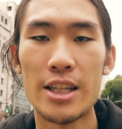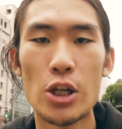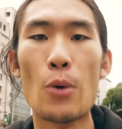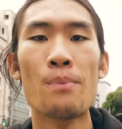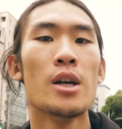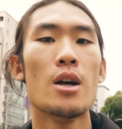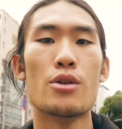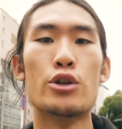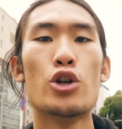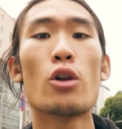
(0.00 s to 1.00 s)
So
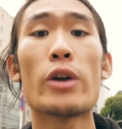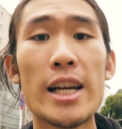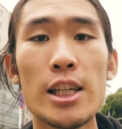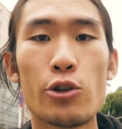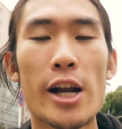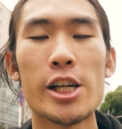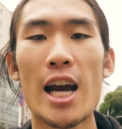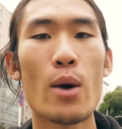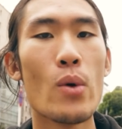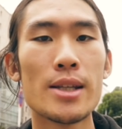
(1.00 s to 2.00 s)
the $80 strategy,
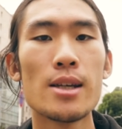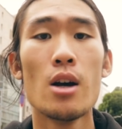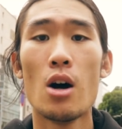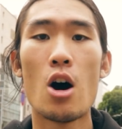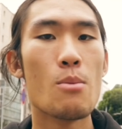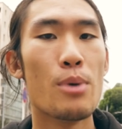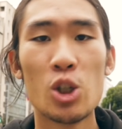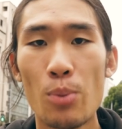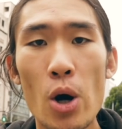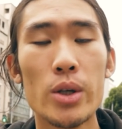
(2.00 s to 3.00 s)
I went on a
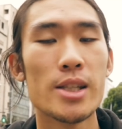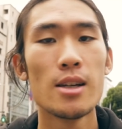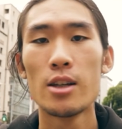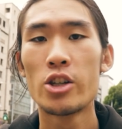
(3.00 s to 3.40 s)
bunch of posts,